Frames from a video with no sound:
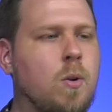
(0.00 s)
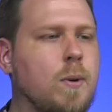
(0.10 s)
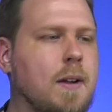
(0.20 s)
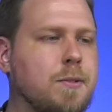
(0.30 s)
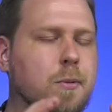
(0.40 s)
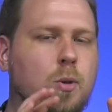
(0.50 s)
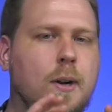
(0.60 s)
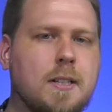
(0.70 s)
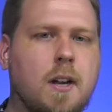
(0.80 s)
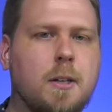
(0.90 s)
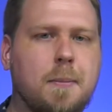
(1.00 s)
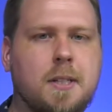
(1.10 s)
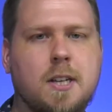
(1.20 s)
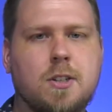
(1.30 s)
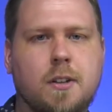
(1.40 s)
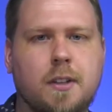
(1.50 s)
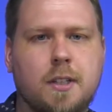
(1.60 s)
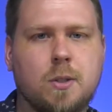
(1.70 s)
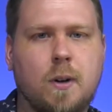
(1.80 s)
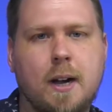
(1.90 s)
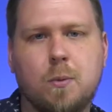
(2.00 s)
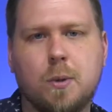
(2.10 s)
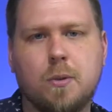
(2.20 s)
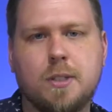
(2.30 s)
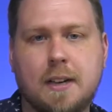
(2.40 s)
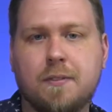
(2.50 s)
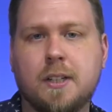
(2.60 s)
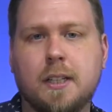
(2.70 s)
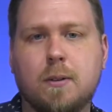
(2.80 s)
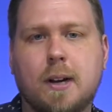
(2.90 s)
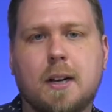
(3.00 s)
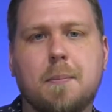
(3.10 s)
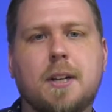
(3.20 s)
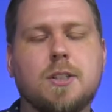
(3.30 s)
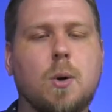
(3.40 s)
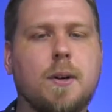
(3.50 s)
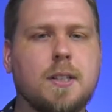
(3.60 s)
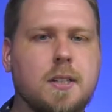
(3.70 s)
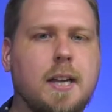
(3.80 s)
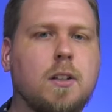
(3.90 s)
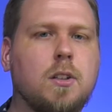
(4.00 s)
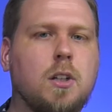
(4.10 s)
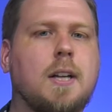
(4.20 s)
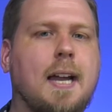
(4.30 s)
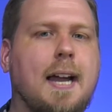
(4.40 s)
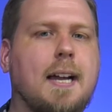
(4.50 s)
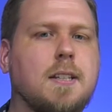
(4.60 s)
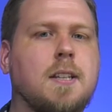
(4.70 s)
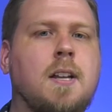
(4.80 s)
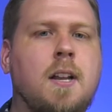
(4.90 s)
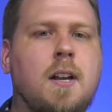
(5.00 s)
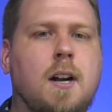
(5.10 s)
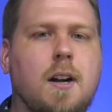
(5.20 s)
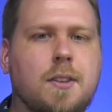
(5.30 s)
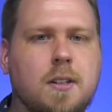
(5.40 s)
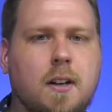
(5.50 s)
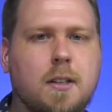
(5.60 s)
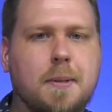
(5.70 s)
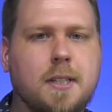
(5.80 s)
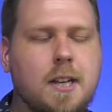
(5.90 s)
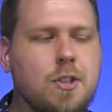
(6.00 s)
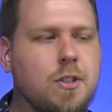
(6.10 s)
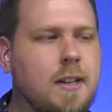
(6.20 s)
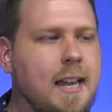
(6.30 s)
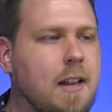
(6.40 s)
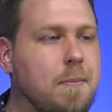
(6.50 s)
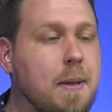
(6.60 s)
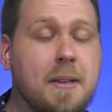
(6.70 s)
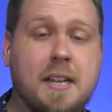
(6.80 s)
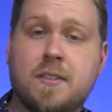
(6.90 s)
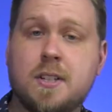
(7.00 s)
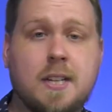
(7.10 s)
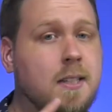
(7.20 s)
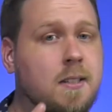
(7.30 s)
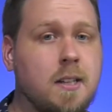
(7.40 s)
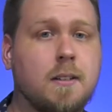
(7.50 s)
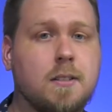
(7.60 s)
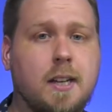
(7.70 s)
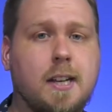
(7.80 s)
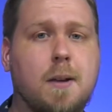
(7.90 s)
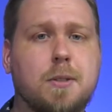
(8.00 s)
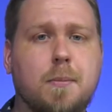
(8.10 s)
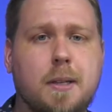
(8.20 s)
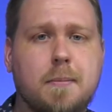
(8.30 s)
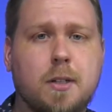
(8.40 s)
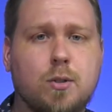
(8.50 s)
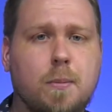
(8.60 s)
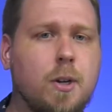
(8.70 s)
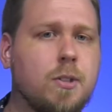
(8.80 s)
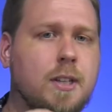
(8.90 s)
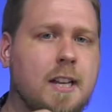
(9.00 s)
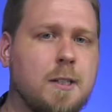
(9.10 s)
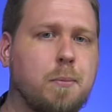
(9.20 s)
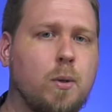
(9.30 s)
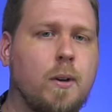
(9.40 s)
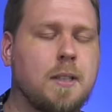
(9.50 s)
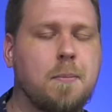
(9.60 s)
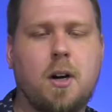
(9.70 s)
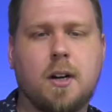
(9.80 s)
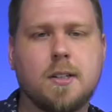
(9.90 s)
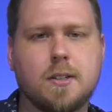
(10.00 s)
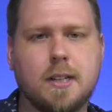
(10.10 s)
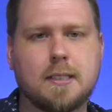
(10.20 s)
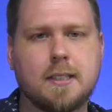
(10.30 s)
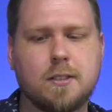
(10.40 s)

We have some great documentation on this, so I would definitely recommend going to take a look at the documentation and maybe even testing, setting up some theme contributors and deploying them on your testing